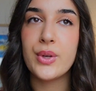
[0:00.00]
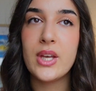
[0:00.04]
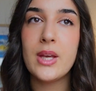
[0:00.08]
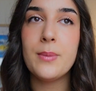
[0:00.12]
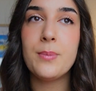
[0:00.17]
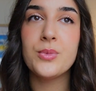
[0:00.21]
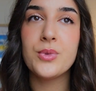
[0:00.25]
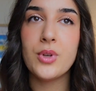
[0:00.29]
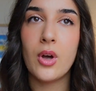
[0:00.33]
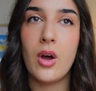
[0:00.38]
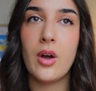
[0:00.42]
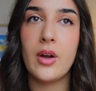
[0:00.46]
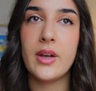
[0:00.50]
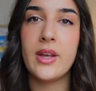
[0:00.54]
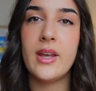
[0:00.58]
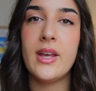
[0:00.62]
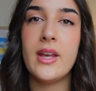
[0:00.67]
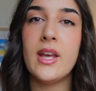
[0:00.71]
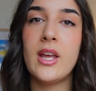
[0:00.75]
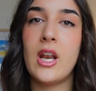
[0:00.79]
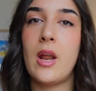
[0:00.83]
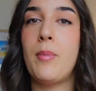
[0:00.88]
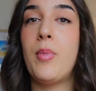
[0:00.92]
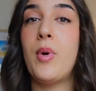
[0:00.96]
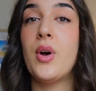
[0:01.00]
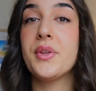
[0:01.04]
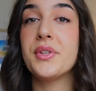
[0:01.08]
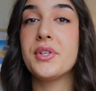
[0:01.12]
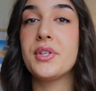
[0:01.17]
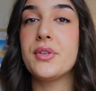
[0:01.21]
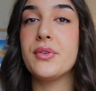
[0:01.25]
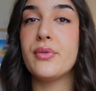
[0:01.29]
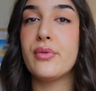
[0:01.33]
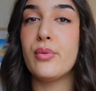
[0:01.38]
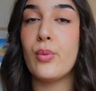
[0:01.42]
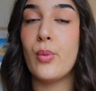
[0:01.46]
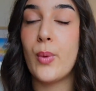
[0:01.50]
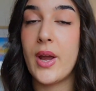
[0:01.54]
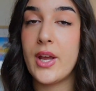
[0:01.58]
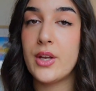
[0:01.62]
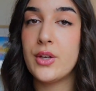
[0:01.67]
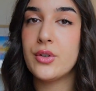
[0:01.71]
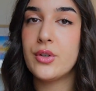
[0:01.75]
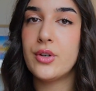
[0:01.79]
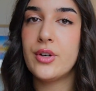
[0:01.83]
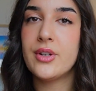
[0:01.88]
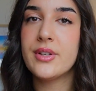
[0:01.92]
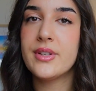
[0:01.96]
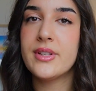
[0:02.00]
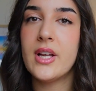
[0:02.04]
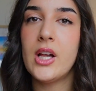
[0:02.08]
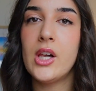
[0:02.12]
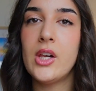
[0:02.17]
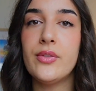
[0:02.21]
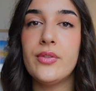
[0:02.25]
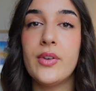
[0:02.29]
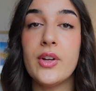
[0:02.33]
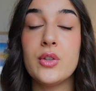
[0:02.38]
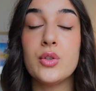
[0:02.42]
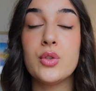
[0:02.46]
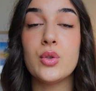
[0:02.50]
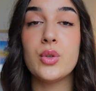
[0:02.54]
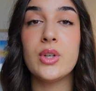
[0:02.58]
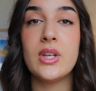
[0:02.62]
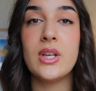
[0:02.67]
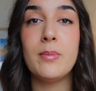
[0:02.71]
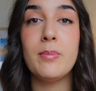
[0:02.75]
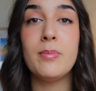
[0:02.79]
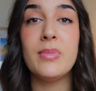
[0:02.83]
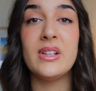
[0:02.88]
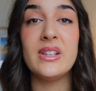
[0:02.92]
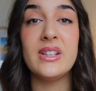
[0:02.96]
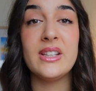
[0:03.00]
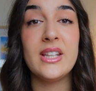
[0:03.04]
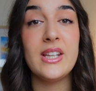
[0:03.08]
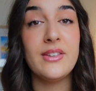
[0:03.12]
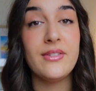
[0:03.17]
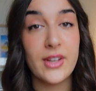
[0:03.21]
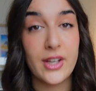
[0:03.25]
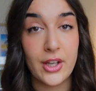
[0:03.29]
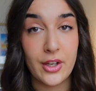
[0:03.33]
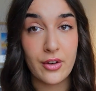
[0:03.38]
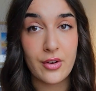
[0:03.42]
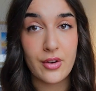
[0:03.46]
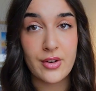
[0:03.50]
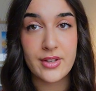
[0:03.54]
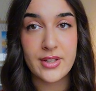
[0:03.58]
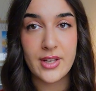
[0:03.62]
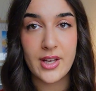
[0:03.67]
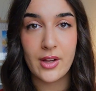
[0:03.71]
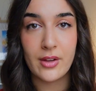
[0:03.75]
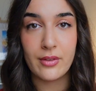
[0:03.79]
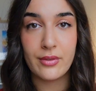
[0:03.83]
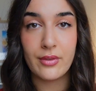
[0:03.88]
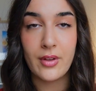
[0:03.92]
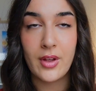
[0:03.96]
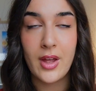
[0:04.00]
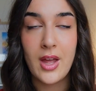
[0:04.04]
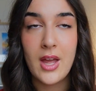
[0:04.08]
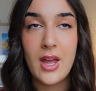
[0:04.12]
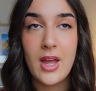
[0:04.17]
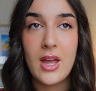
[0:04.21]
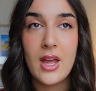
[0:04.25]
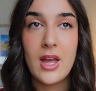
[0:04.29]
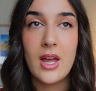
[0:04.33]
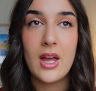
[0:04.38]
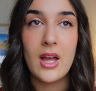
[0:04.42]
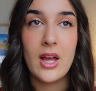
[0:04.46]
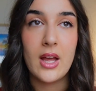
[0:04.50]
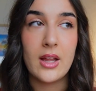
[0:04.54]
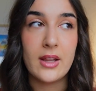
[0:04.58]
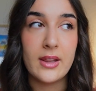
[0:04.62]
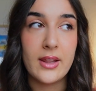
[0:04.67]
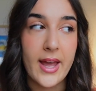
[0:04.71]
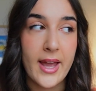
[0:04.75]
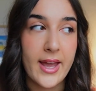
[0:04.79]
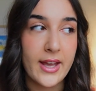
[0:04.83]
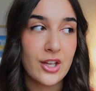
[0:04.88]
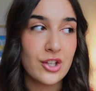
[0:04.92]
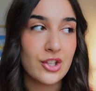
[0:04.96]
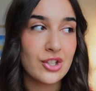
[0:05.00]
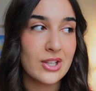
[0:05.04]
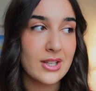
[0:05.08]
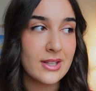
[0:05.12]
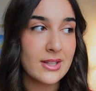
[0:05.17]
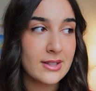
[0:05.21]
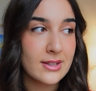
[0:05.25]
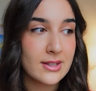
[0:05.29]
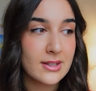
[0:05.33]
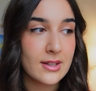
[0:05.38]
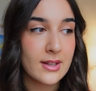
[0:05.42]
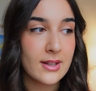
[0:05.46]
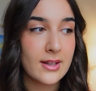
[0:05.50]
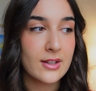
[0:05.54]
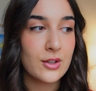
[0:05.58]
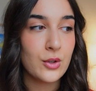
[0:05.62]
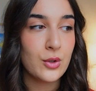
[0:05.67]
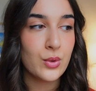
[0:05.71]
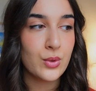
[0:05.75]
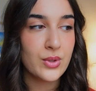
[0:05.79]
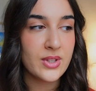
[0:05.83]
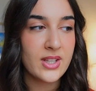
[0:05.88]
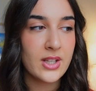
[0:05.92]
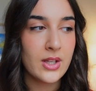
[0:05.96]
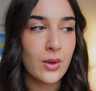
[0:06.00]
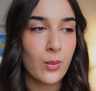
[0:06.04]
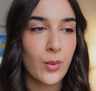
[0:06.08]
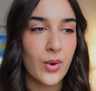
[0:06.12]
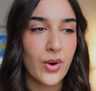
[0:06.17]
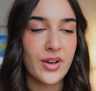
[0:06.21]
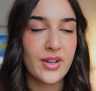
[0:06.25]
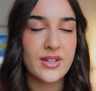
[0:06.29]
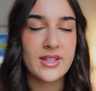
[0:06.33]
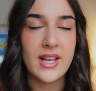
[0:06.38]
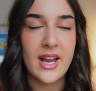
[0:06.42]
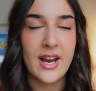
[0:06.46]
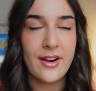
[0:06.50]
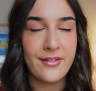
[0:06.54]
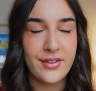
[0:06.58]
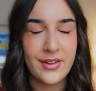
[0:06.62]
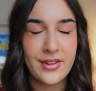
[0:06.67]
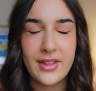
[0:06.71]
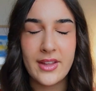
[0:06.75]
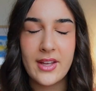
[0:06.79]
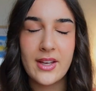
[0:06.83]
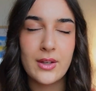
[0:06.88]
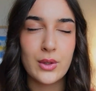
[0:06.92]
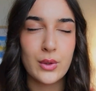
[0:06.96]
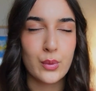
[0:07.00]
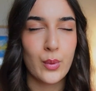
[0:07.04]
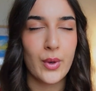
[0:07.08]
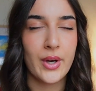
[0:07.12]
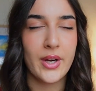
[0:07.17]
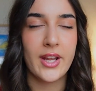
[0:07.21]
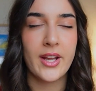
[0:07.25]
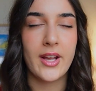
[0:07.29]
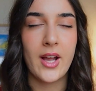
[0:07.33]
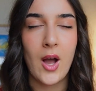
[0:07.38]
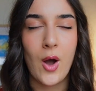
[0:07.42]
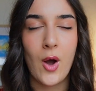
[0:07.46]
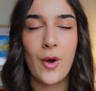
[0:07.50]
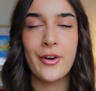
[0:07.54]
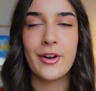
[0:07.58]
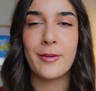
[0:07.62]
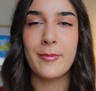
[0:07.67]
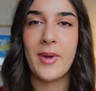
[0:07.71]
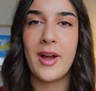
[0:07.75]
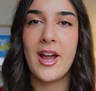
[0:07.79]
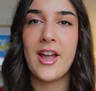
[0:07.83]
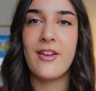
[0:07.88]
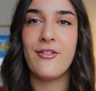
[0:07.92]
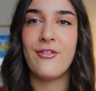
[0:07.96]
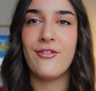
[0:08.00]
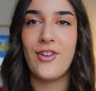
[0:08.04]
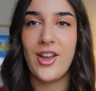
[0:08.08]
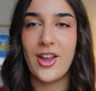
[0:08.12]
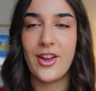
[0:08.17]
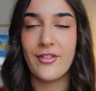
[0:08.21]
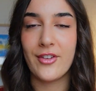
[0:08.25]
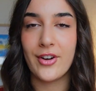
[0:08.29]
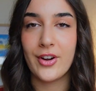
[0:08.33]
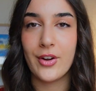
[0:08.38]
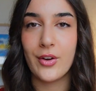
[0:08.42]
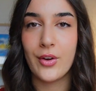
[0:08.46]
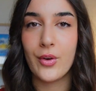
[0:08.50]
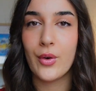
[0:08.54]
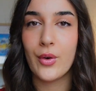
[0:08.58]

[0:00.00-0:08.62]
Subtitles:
keep talking in a positive way to yourself, and to keep believing in yourself. Like just using the words, everything is working out in my favor,